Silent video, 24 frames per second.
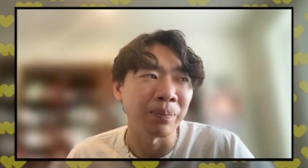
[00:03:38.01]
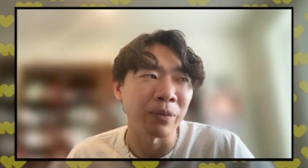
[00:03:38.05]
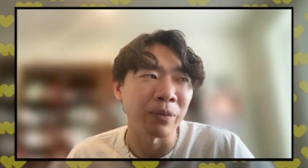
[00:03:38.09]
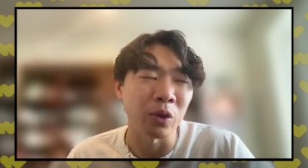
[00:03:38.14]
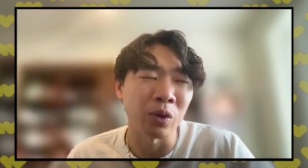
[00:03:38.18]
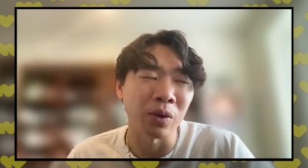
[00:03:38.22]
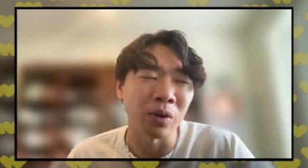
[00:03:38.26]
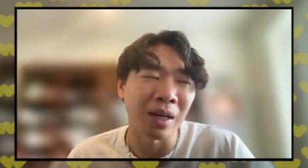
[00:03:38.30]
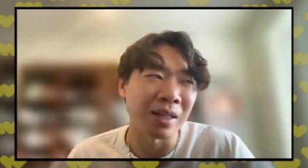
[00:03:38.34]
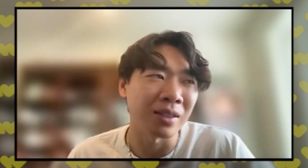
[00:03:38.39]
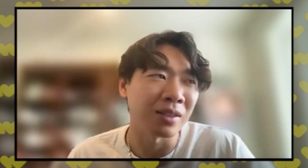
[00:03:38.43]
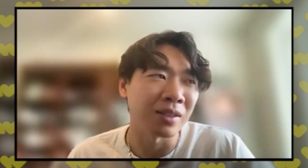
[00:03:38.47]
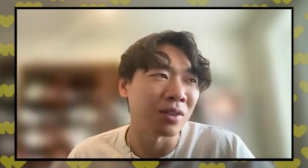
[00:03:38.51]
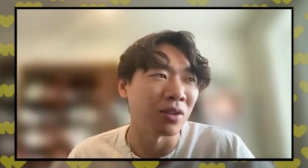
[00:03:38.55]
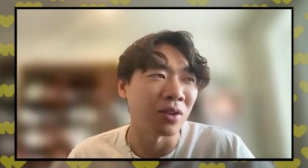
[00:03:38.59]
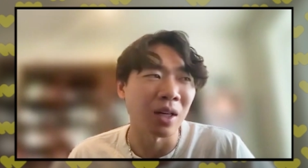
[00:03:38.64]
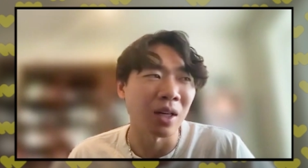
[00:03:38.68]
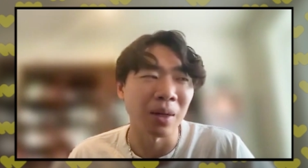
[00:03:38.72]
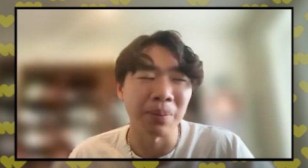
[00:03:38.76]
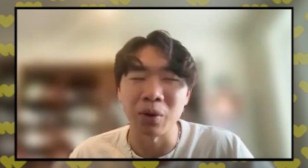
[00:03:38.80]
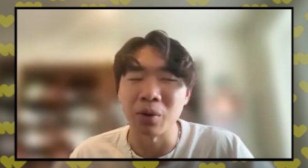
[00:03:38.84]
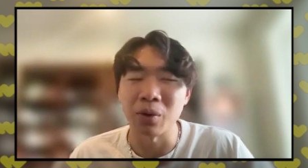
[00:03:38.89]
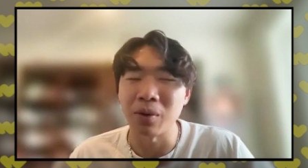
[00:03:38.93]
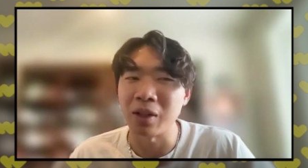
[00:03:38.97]
we'll ask you a
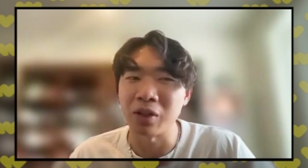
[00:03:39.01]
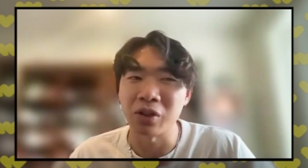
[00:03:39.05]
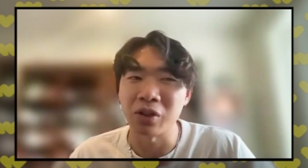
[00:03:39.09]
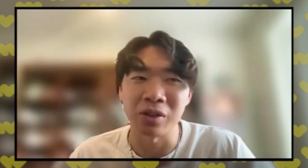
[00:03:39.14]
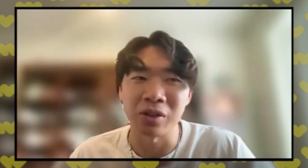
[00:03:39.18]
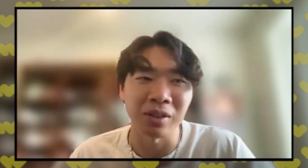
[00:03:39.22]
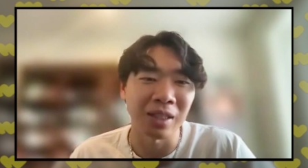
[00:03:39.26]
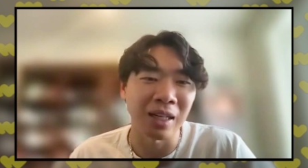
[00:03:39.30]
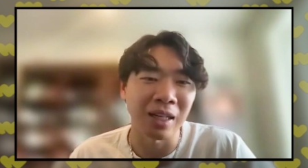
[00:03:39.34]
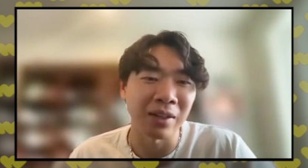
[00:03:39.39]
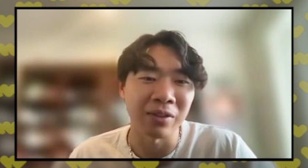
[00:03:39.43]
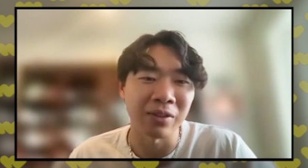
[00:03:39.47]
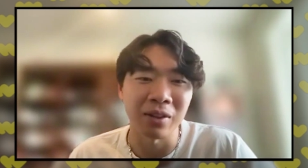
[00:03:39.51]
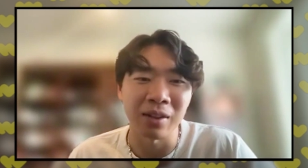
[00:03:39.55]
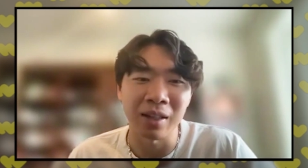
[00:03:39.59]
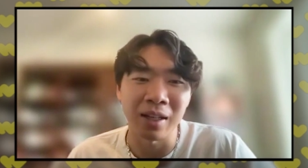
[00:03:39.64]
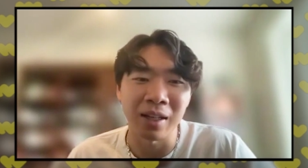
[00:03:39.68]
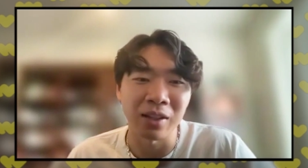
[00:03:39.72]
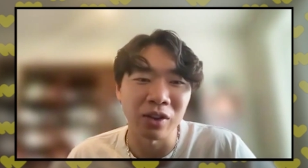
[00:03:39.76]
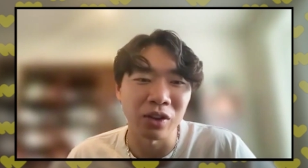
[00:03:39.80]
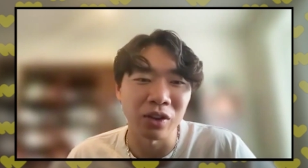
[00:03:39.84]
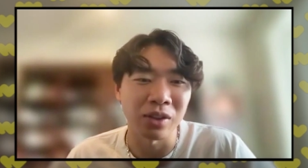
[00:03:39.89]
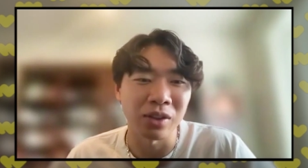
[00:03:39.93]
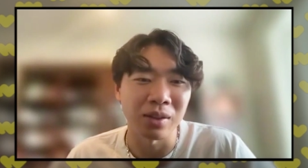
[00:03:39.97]
couple questions after
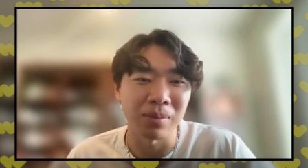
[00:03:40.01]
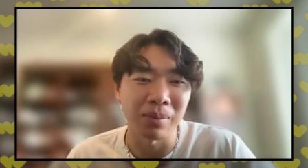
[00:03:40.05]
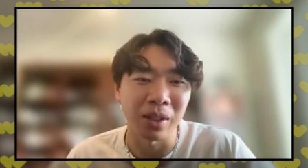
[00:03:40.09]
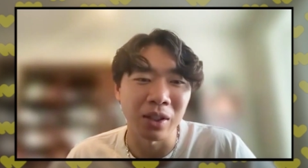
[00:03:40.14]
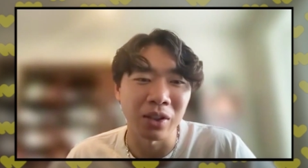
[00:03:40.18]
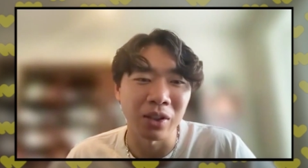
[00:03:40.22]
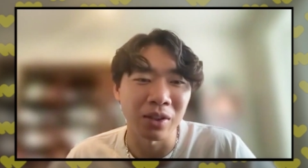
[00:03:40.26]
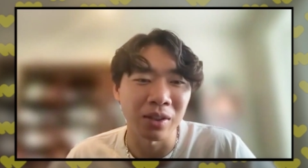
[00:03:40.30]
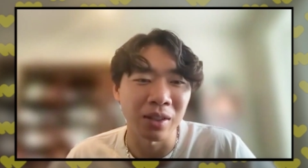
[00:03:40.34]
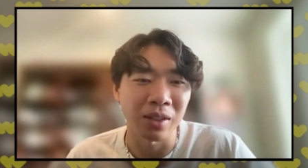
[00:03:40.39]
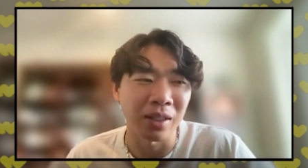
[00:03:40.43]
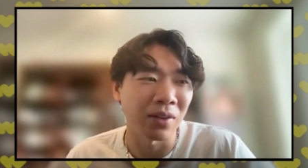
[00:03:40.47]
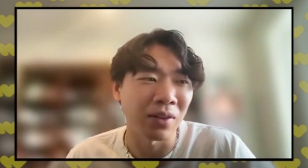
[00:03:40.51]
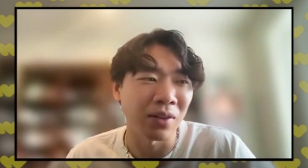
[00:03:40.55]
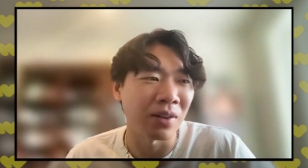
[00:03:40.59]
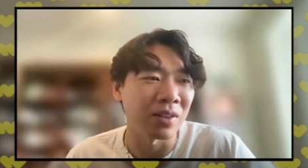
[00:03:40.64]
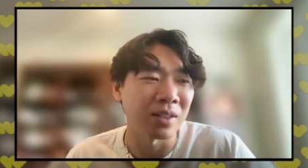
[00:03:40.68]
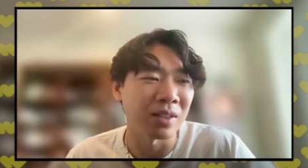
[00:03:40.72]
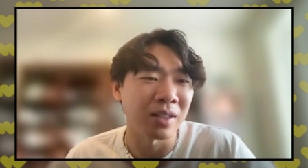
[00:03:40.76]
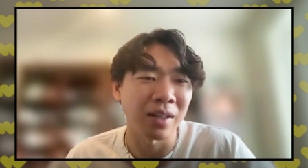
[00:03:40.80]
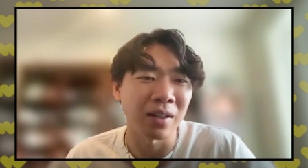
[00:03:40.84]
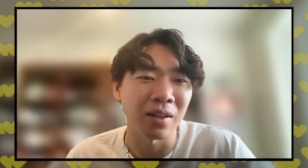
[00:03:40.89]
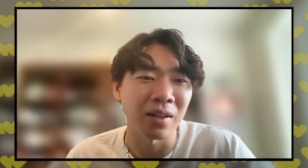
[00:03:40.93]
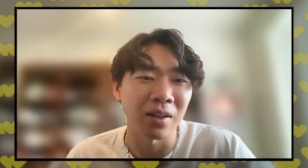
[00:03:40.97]
that just to make sure that you
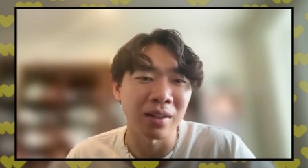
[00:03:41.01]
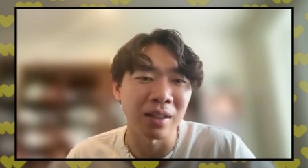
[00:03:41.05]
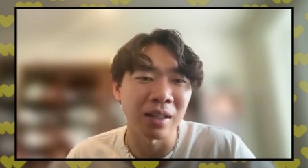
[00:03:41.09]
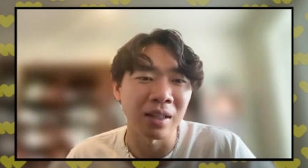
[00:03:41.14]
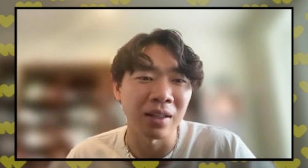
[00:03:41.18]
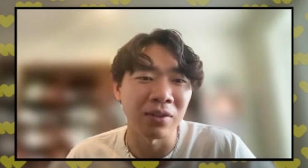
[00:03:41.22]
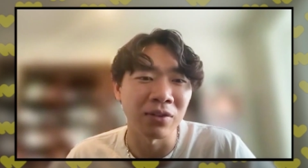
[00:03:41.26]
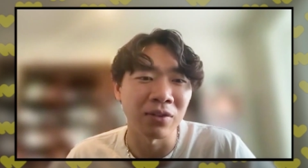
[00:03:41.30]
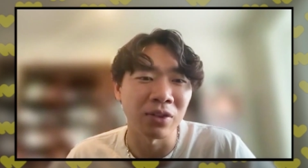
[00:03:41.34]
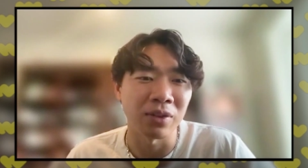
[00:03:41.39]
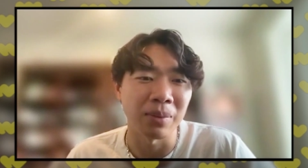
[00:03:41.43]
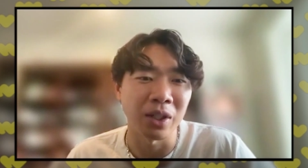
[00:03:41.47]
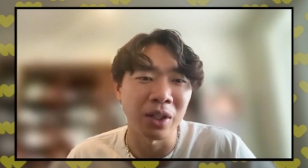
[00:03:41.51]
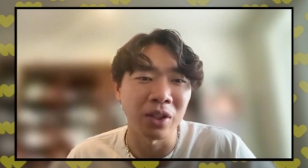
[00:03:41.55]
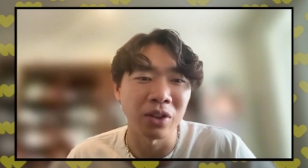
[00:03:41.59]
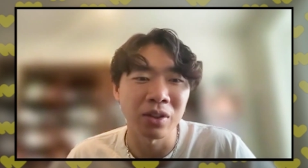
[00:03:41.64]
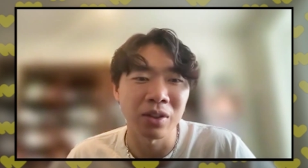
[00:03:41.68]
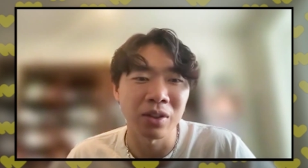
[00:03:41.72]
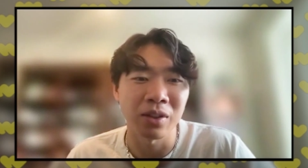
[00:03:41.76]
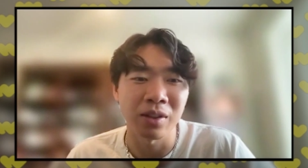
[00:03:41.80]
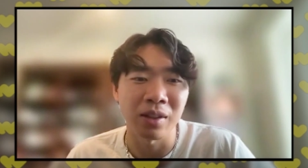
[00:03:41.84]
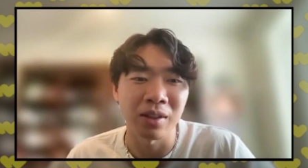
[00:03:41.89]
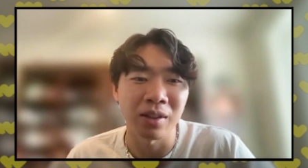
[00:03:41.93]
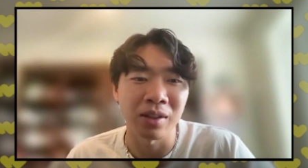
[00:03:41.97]
intake all that
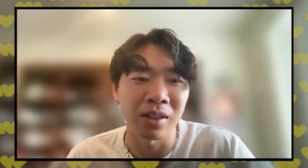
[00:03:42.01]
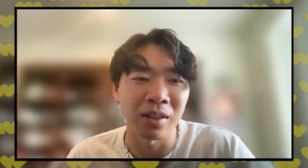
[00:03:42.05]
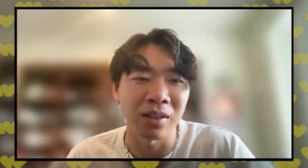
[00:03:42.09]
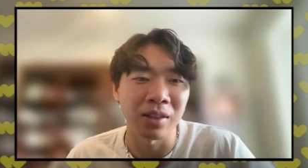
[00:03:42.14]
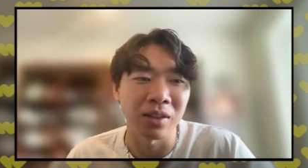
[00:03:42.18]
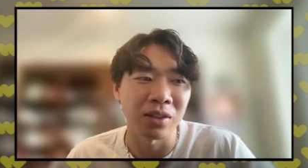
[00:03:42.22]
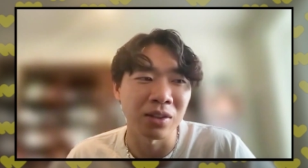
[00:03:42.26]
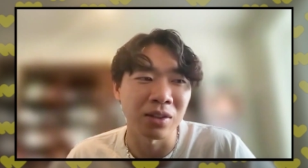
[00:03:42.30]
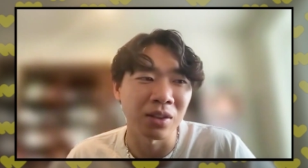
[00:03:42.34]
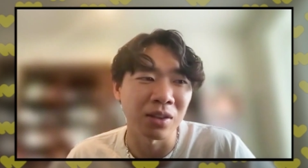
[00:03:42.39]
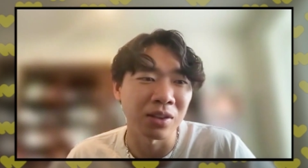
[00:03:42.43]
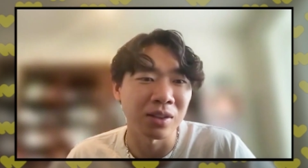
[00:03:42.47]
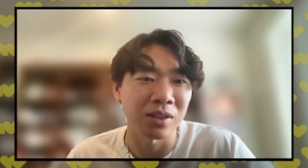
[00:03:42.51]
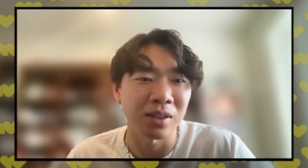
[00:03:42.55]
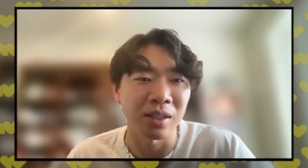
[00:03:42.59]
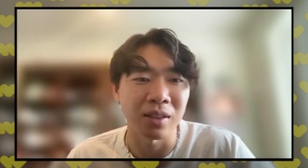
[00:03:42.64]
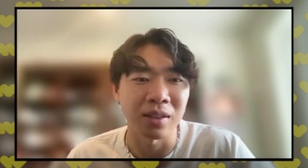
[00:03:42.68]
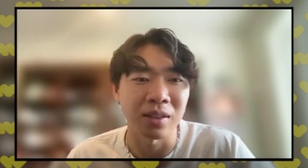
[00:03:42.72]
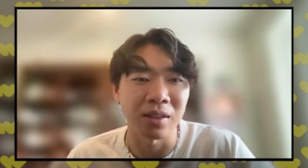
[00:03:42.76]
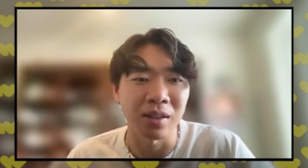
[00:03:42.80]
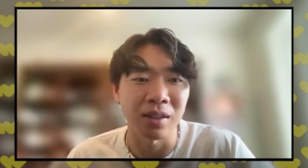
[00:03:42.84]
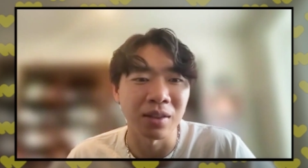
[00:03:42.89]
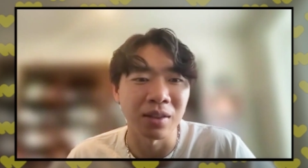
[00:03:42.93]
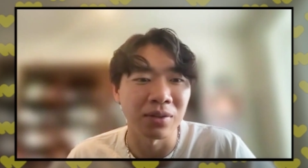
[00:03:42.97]
information, and then you're all set
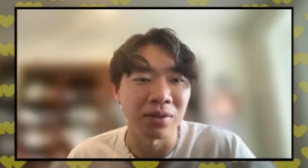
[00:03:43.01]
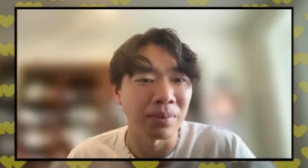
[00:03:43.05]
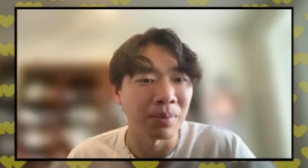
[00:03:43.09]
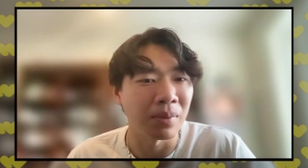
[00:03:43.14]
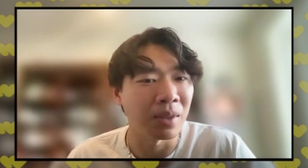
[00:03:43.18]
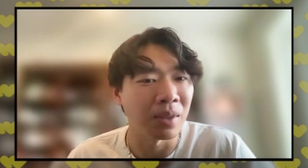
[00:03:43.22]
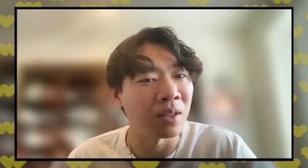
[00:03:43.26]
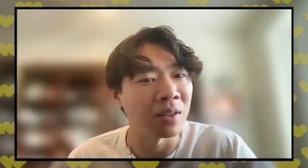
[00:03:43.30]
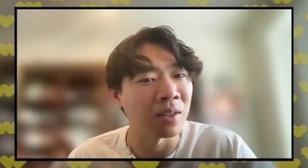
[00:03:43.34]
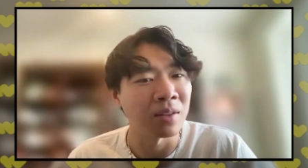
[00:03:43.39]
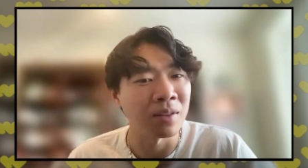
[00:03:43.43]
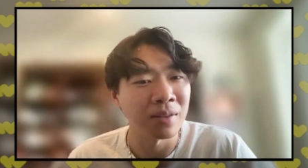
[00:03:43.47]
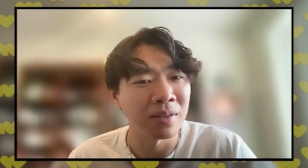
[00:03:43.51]
to go from there.